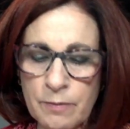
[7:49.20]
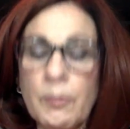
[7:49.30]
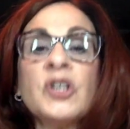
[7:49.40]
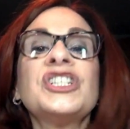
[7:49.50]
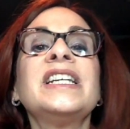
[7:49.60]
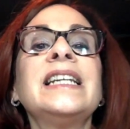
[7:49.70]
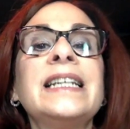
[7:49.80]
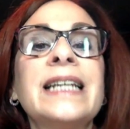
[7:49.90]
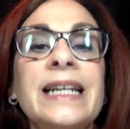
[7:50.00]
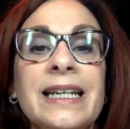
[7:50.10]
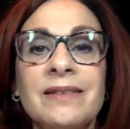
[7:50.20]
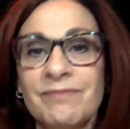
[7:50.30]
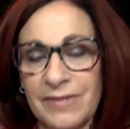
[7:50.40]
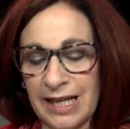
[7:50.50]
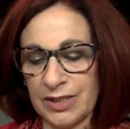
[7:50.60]
Marini Knitting,
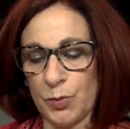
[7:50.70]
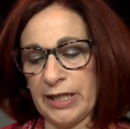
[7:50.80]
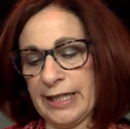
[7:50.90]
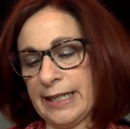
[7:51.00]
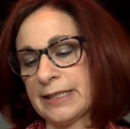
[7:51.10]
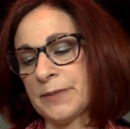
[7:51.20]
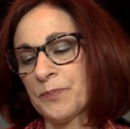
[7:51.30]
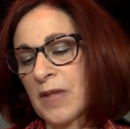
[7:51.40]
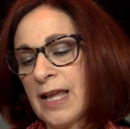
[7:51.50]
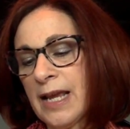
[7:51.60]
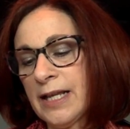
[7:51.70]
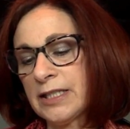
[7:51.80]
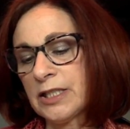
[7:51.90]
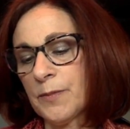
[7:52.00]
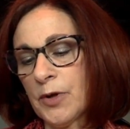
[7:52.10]
that's what it is.
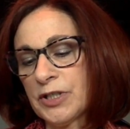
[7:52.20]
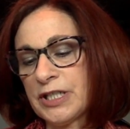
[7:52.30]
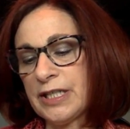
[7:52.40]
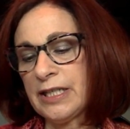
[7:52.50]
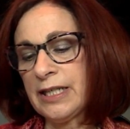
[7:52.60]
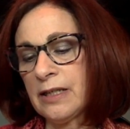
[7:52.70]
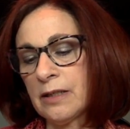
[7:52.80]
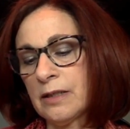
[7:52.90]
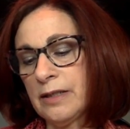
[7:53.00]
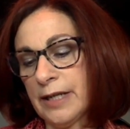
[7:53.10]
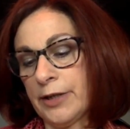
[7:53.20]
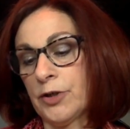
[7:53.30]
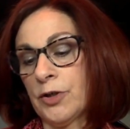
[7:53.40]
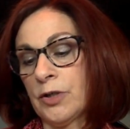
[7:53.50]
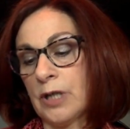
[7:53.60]
It's the Marini
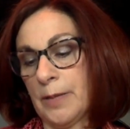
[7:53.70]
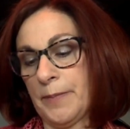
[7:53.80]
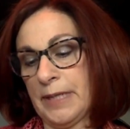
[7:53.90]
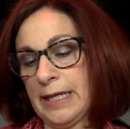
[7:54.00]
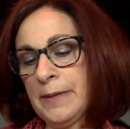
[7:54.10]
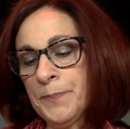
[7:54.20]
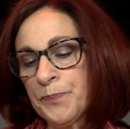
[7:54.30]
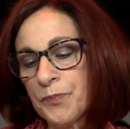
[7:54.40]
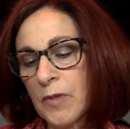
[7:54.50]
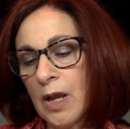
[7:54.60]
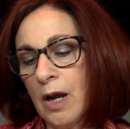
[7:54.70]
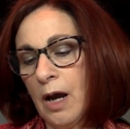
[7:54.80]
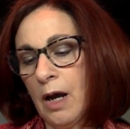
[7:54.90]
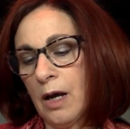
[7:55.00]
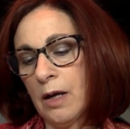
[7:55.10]
Knitter Company,
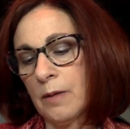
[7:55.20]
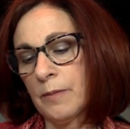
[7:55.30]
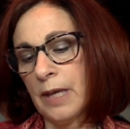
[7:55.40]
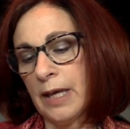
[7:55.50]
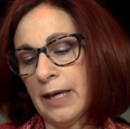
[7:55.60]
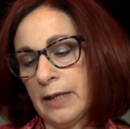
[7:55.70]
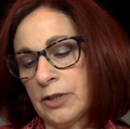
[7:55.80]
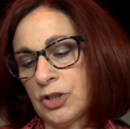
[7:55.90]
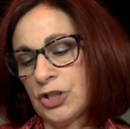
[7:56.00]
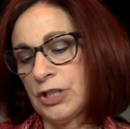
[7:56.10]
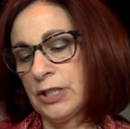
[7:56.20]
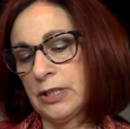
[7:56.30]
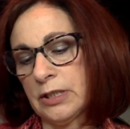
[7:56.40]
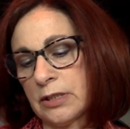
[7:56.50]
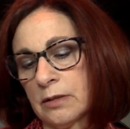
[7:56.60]
and
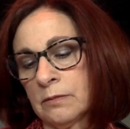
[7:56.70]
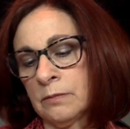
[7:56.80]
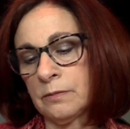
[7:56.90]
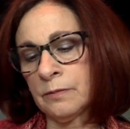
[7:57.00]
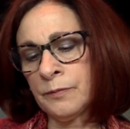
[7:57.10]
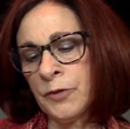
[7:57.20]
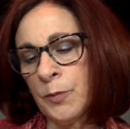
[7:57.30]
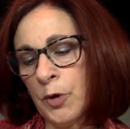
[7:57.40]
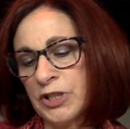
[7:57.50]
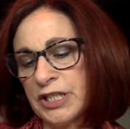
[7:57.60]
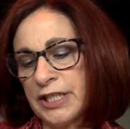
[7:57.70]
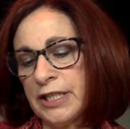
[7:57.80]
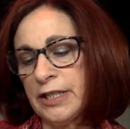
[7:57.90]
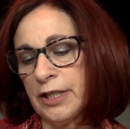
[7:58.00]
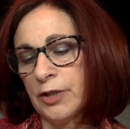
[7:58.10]
she's the
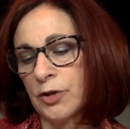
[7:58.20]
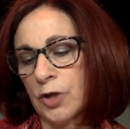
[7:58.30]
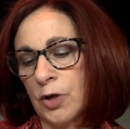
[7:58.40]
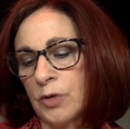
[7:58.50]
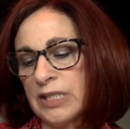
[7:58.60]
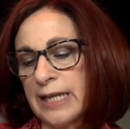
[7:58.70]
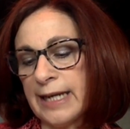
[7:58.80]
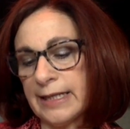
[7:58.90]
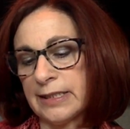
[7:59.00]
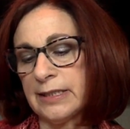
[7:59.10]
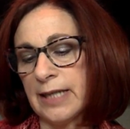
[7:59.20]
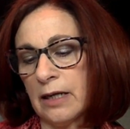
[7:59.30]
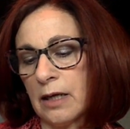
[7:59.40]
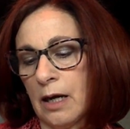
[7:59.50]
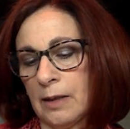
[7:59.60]
Marini Knitter
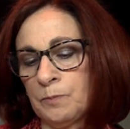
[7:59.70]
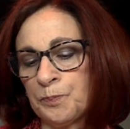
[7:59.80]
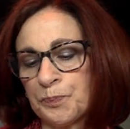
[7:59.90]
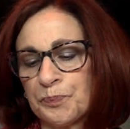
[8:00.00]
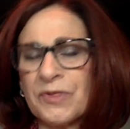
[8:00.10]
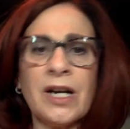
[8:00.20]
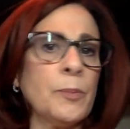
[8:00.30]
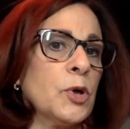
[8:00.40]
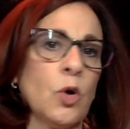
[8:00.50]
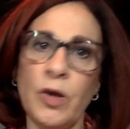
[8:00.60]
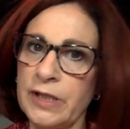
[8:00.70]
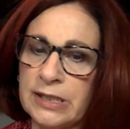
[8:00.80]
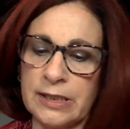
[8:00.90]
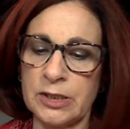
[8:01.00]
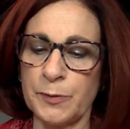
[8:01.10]
Co.etsy.com, and I'll put all
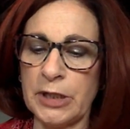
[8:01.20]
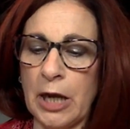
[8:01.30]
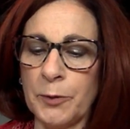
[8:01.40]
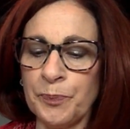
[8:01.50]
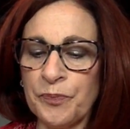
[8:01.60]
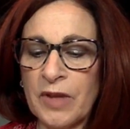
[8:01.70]
these links below.